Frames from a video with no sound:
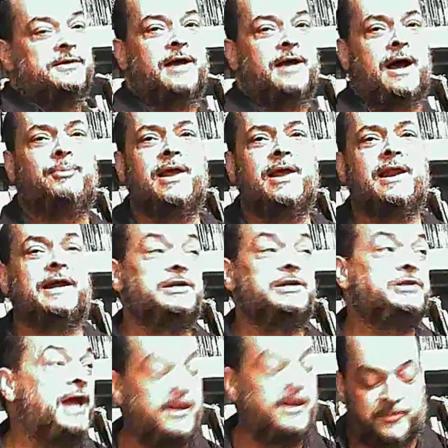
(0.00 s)
play like a
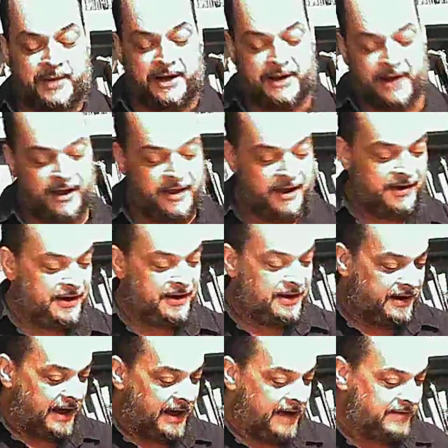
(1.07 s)
jazz man.
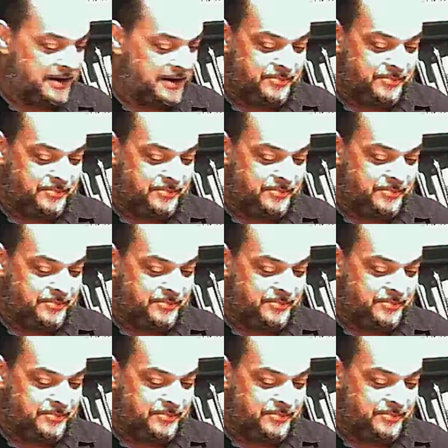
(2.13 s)
I've got a big